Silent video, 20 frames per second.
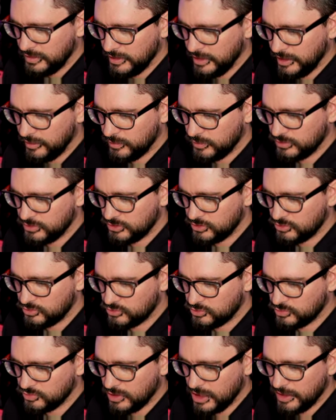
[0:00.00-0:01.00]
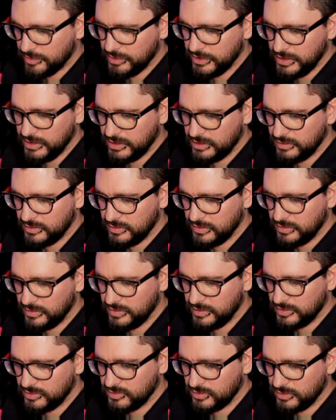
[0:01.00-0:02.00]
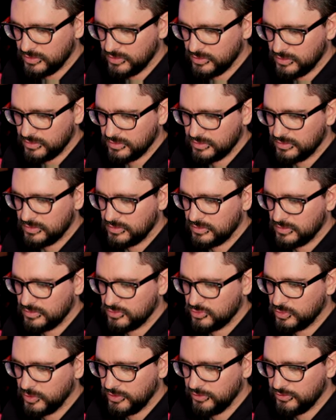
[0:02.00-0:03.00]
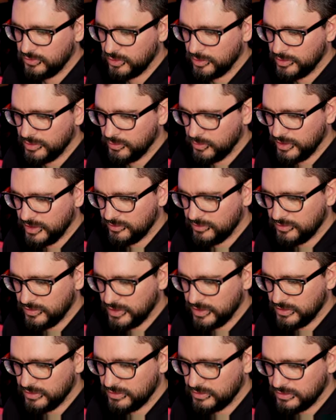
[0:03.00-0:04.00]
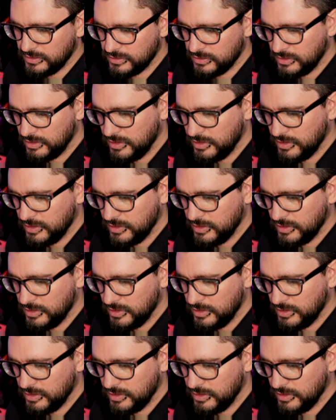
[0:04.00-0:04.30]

And we'll just drop in this twenty-four bit WAV file.